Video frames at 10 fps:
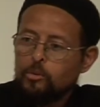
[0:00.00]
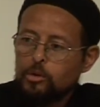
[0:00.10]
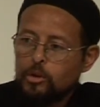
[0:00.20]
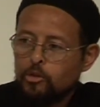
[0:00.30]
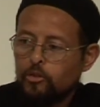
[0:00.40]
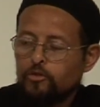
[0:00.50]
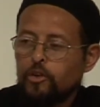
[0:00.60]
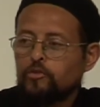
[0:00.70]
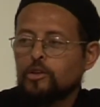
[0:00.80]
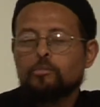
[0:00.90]
We give you
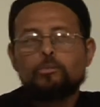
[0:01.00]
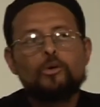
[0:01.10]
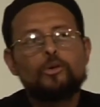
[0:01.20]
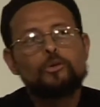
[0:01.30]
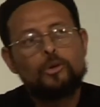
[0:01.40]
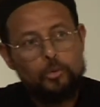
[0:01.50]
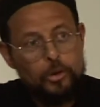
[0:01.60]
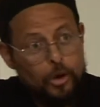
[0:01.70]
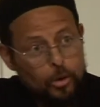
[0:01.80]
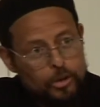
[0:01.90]
15 million because we
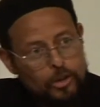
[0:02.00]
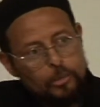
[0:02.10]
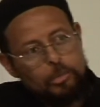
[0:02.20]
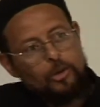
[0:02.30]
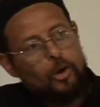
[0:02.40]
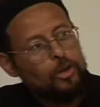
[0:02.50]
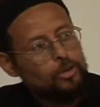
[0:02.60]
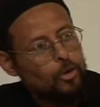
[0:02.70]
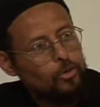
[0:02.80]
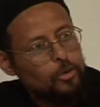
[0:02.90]
know there are going to be
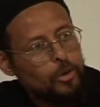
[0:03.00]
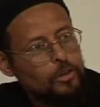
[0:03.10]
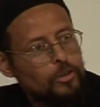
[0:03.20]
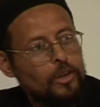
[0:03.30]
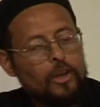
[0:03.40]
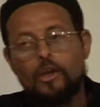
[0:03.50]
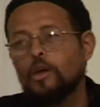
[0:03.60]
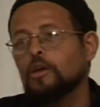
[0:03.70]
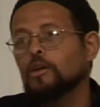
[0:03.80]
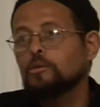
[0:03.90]
cost overruns.
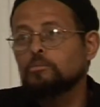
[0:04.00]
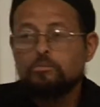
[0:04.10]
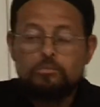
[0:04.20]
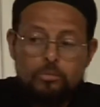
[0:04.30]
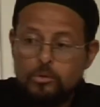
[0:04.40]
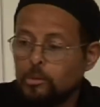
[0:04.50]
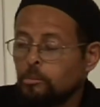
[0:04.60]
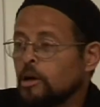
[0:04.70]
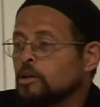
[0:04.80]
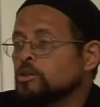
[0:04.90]
The
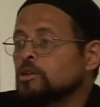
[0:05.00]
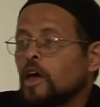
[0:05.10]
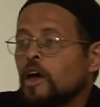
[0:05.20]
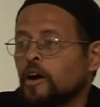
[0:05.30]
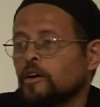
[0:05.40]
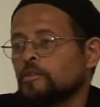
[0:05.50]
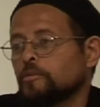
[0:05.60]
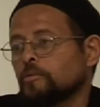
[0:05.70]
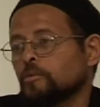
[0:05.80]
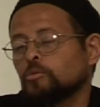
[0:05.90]
money's there.
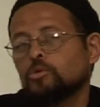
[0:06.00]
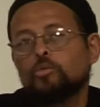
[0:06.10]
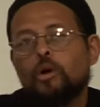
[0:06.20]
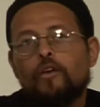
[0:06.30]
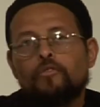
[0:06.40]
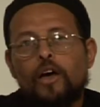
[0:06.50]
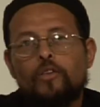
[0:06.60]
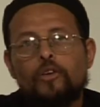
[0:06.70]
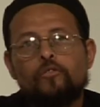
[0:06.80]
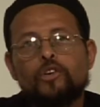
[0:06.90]
So we have to
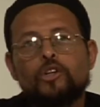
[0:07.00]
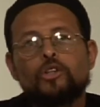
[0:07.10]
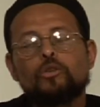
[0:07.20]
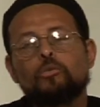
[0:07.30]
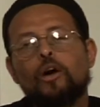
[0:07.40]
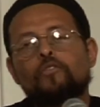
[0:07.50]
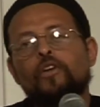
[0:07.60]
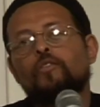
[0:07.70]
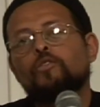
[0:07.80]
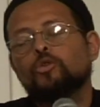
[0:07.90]
have the vision, we have to
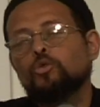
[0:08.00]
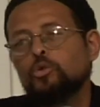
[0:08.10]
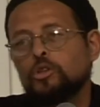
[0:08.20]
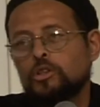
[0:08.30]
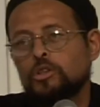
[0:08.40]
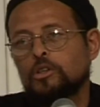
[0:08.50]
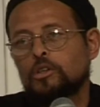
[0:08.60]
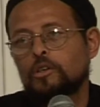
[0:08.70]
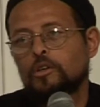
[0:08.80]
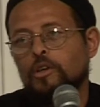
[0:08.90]
have the unity
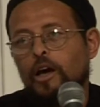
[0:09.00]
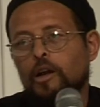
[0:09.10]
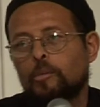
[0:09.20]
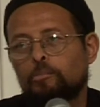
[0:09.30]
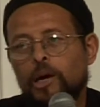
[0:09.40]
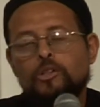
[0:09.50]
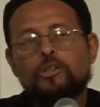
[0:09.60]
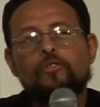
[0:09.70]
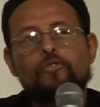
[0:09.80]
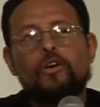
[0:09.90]
at a
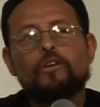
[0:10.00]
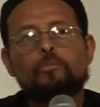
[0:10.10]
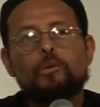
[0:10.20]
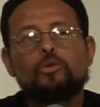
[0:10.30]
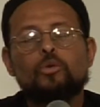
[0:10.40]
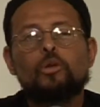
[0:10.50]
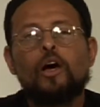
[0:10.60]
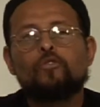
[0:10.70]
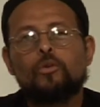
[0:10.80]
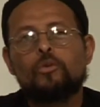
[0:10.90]
basic fundamental
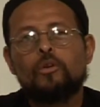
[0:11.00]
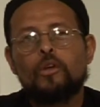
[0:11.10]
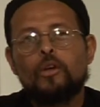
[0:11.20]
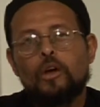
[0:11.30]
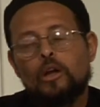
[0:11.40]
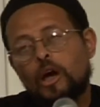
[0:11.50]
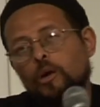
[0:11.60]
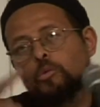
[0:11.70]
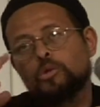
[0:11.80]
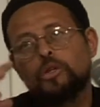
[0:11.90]
level. And
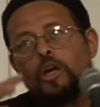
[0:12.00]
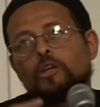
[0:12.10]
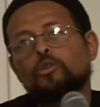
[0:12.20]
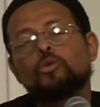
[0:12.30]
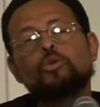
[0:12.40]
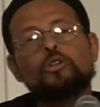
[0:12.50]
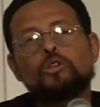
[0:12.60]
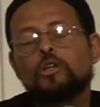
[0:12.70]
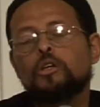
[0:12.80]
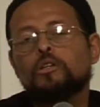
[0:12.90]
like we said,
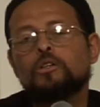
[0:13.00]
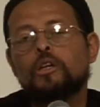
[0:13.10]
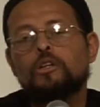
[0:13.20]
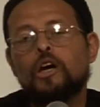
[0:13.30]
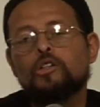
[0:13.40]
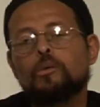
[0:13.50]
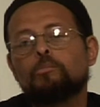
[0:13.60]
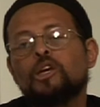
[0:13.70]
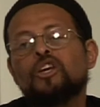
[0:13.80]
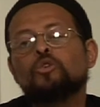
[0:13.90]
unity doesn't
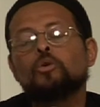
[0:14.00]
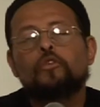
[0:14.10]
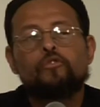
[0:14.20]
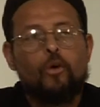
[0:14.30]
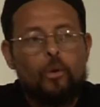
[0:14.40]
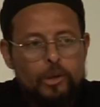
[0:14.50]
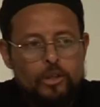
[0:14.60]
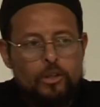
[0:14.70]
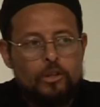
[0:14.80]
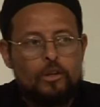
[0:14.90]
mean
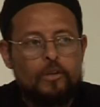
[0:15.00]
uniformity.